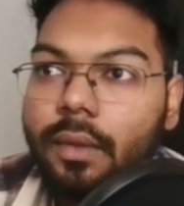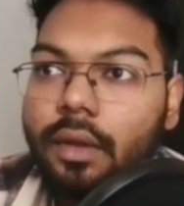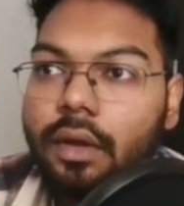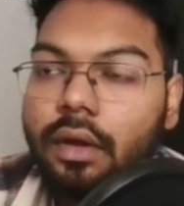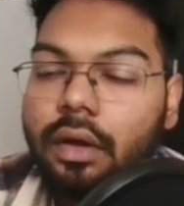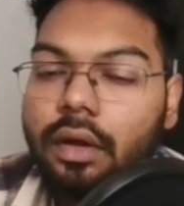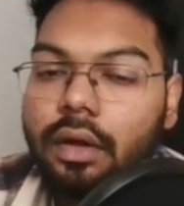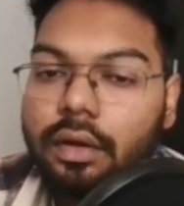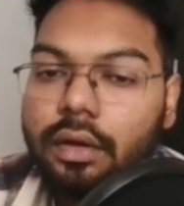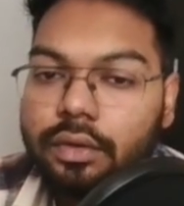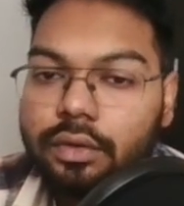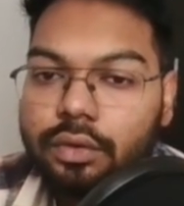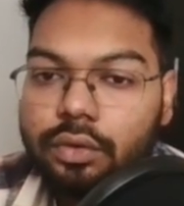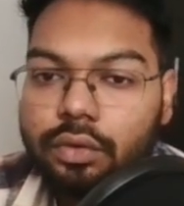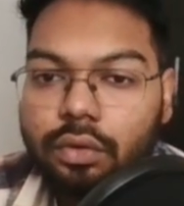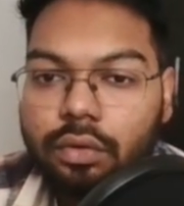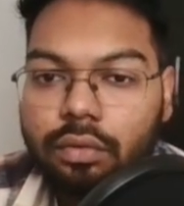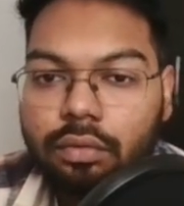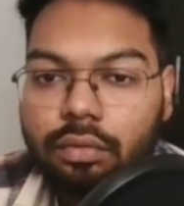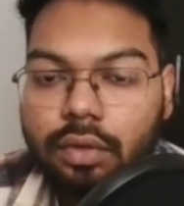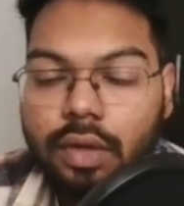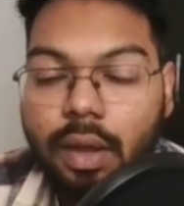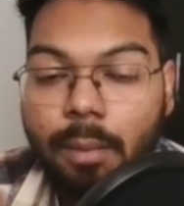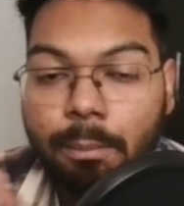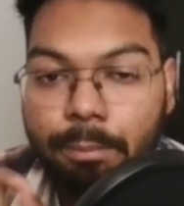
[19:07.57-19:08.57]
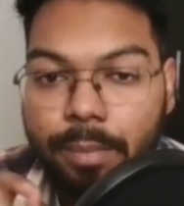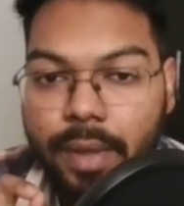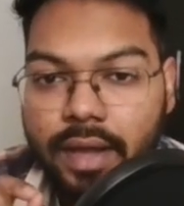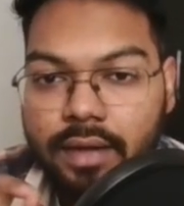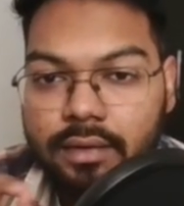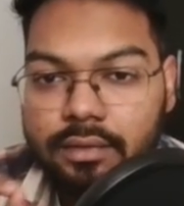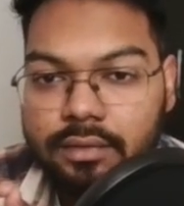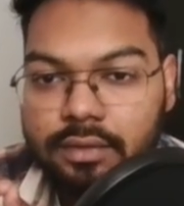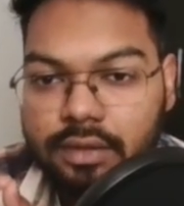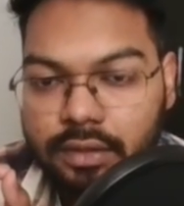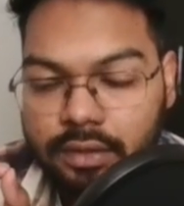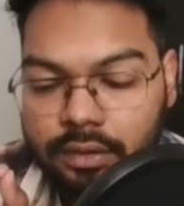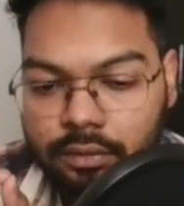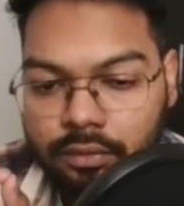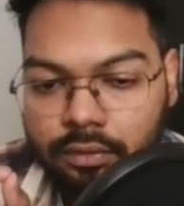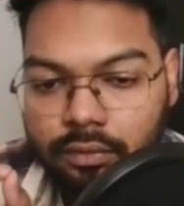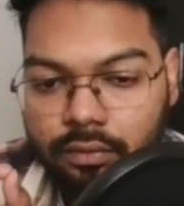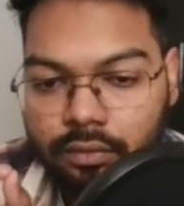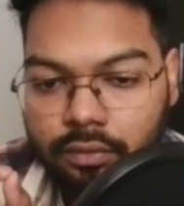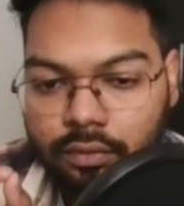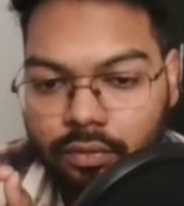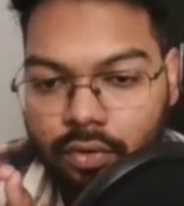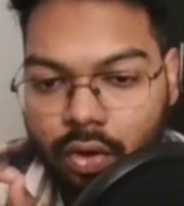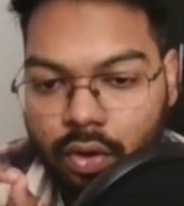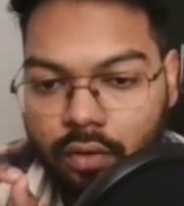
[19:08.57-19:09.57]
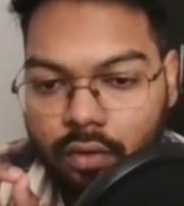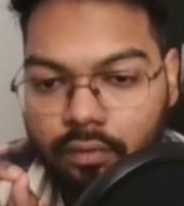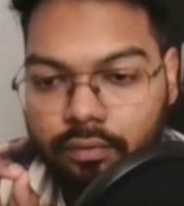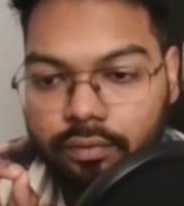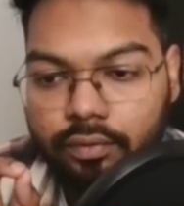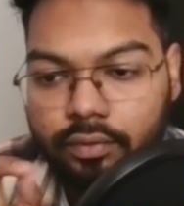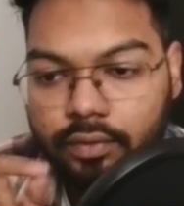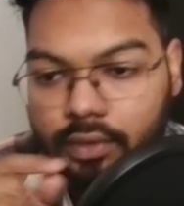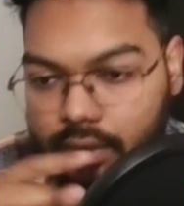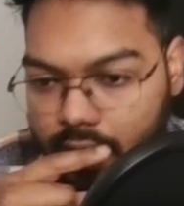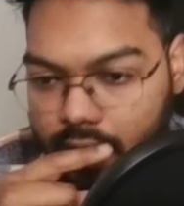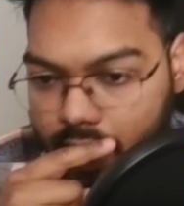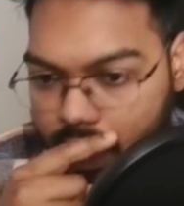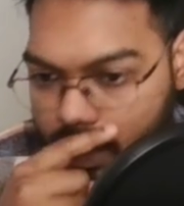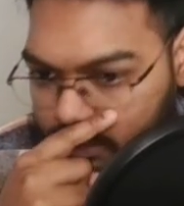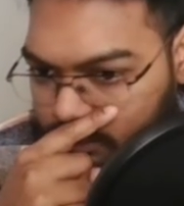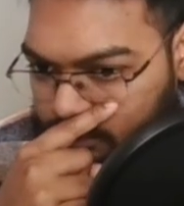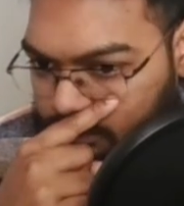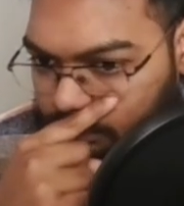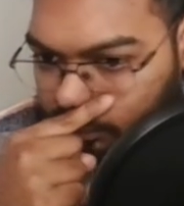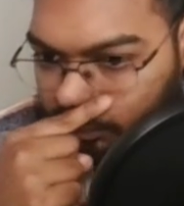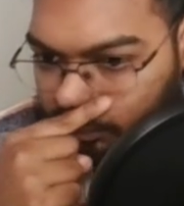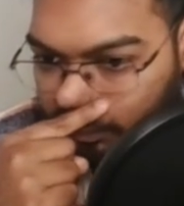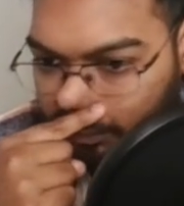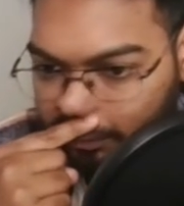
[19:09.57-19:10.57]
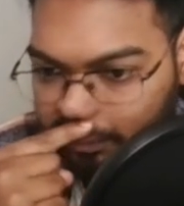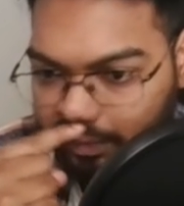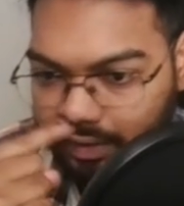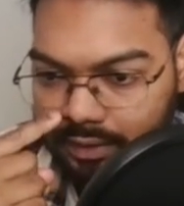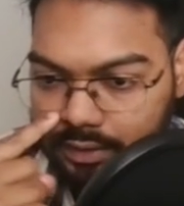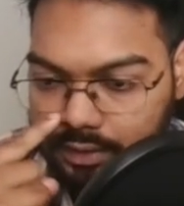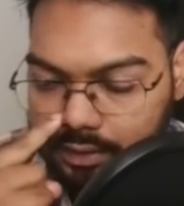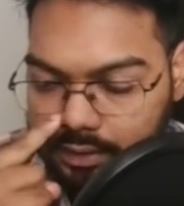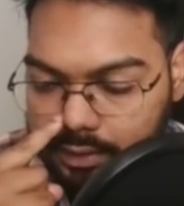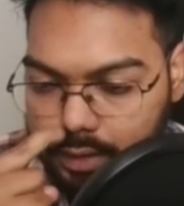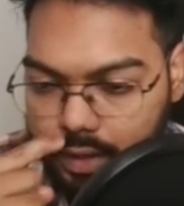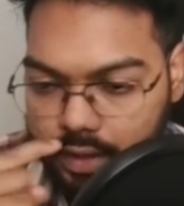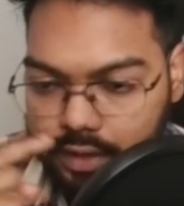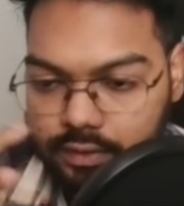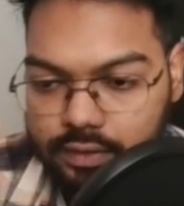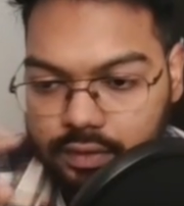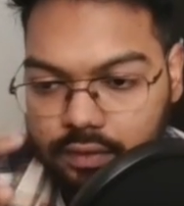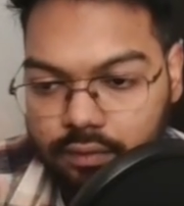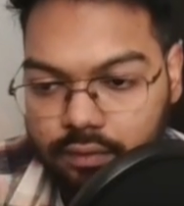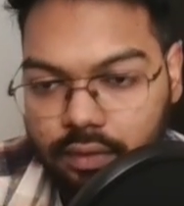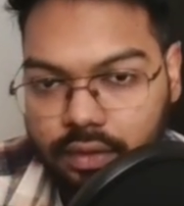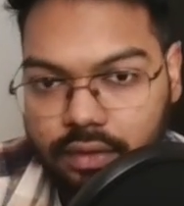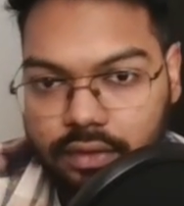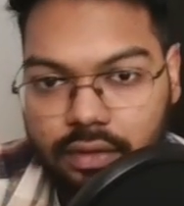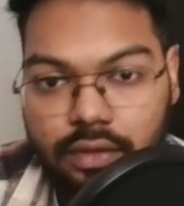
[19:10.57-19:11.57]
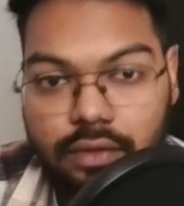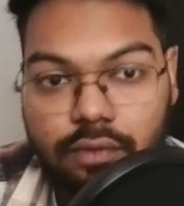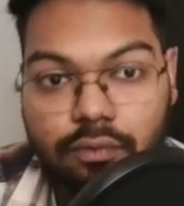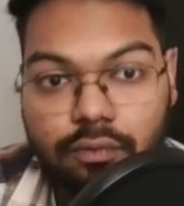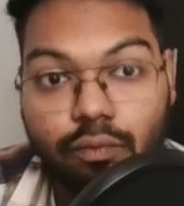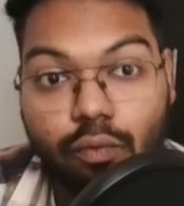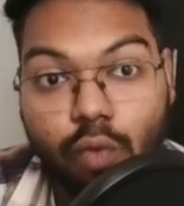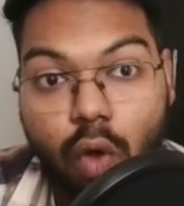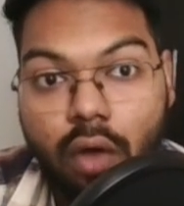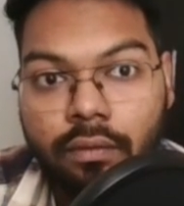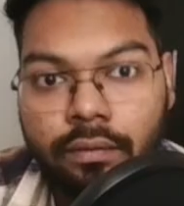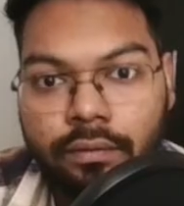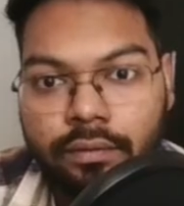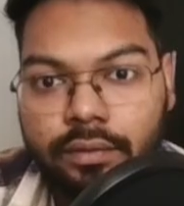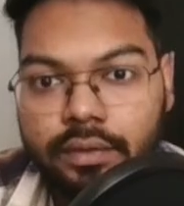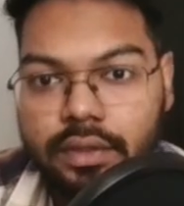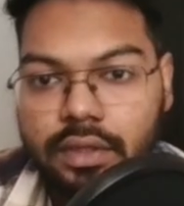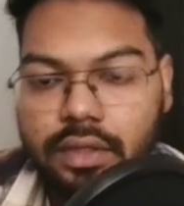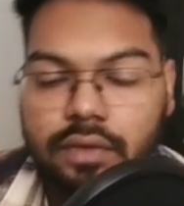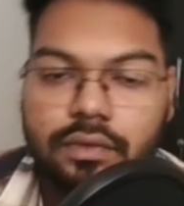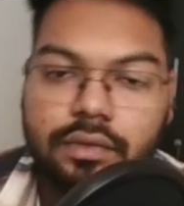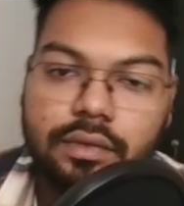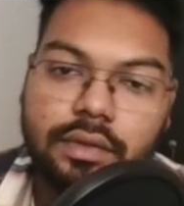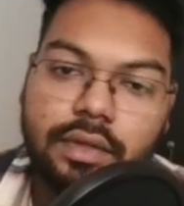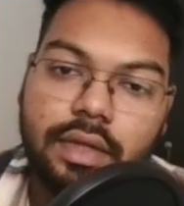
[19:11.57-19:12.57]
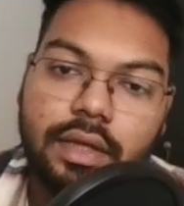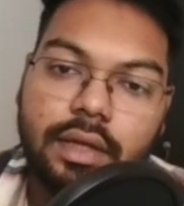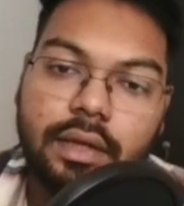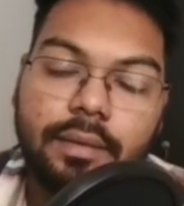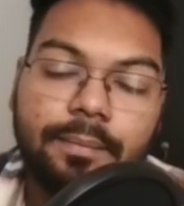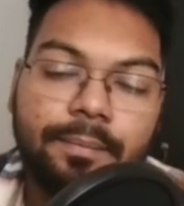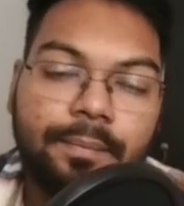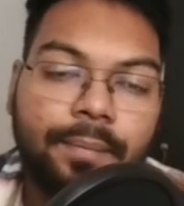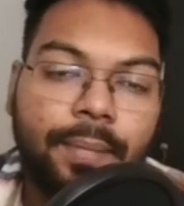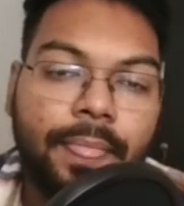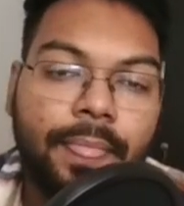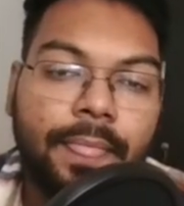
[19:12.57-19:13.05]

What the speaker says: comparison of RAS versus IST versus WAF is there.